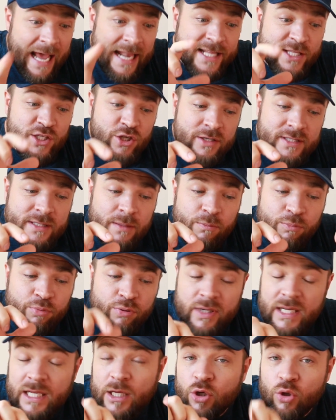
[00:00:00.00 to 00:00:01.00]
And it's got some
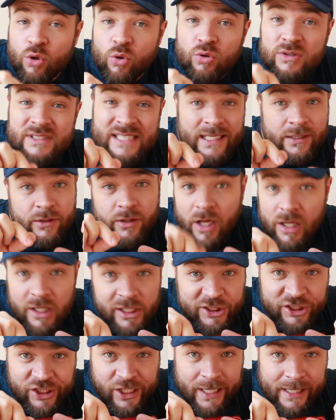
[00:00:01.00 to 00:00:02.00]
pretty cool
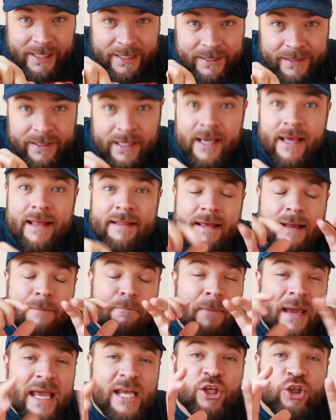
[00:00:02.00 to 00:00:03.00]
technology in it that
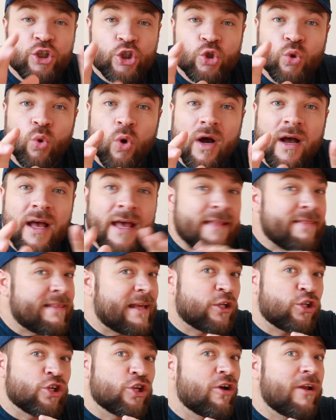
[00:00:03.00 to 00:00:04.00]
makes sure
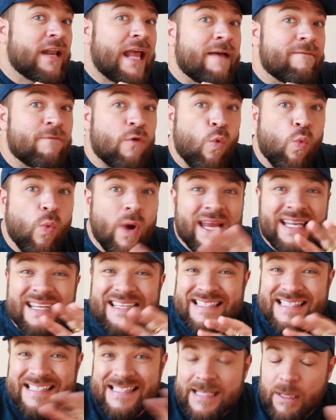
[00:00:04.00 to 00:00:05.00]
that you don't have a
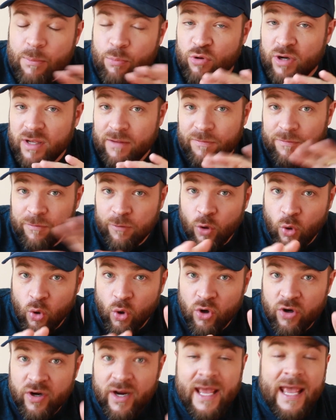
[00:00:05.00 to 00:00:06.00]
wet, slippery
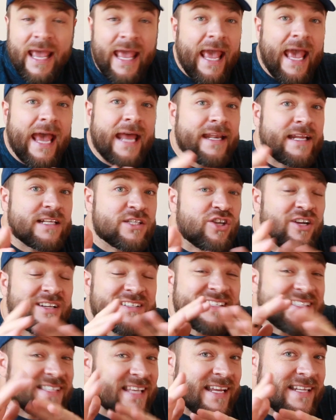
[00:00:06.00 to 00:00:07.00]
floor. And it's got
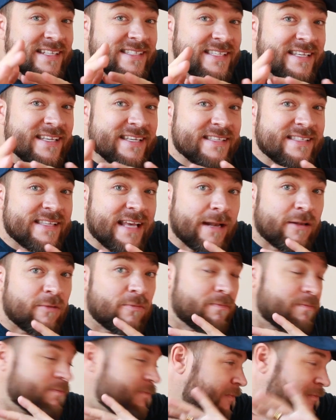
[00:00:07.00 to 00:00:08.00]
sensors that
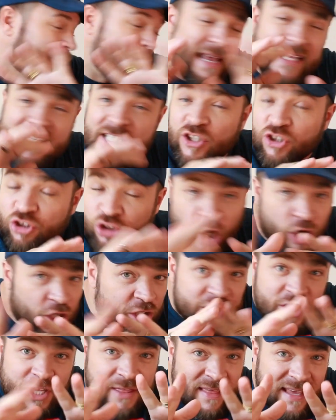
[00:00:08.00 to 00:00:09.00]
makes it
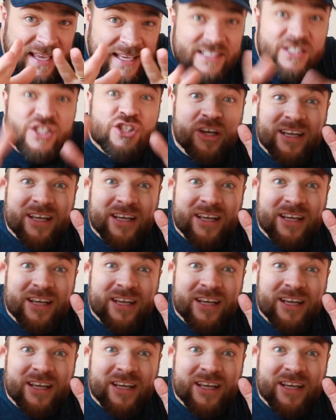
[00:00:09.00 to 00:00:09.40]
dodge things.